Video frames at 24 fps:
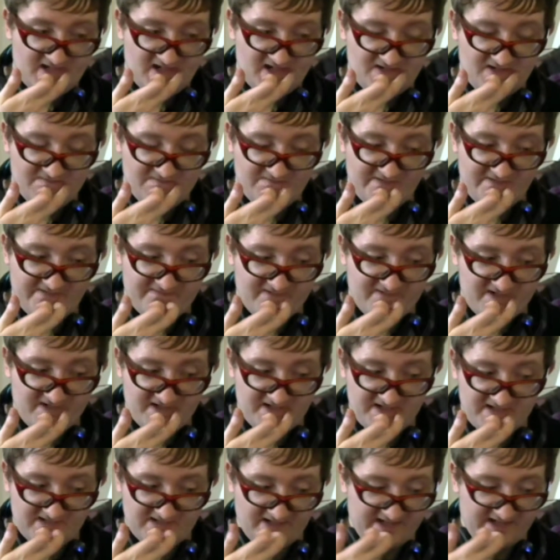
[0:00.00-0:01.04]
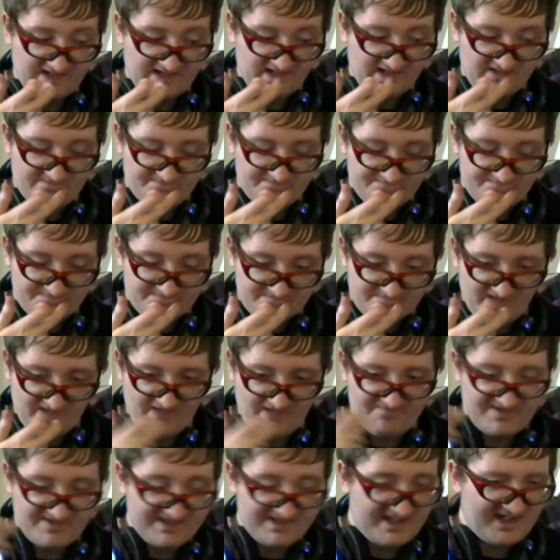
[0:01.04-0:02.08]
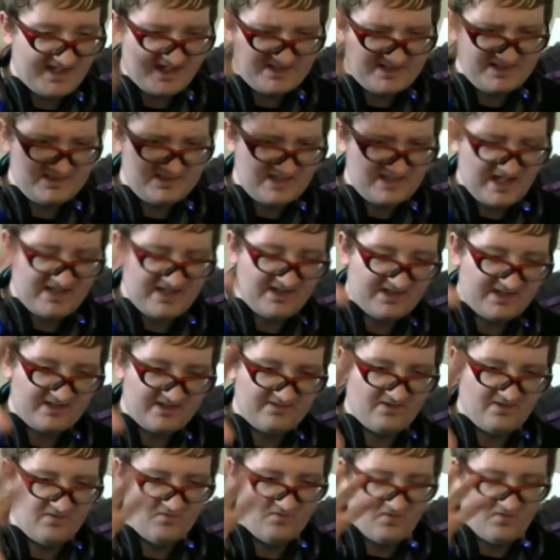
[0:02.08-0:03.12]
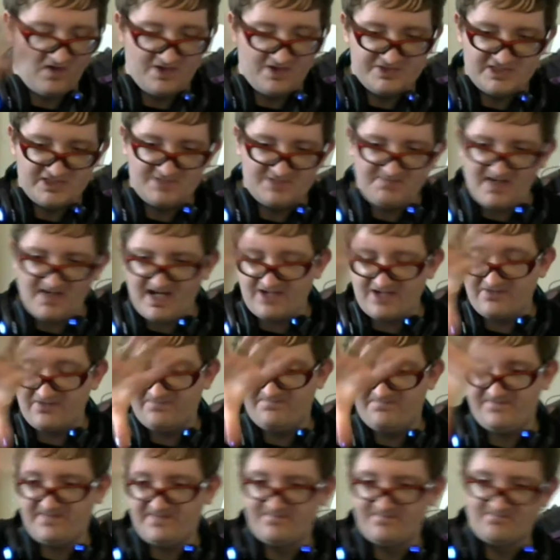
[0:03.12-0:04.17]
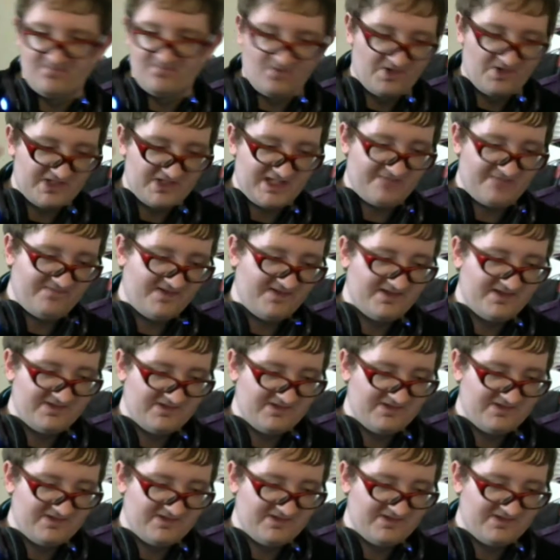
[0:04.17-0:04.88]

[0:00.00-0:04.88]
flavor in like a. I think they actually had like a larger box with even more stuff in it,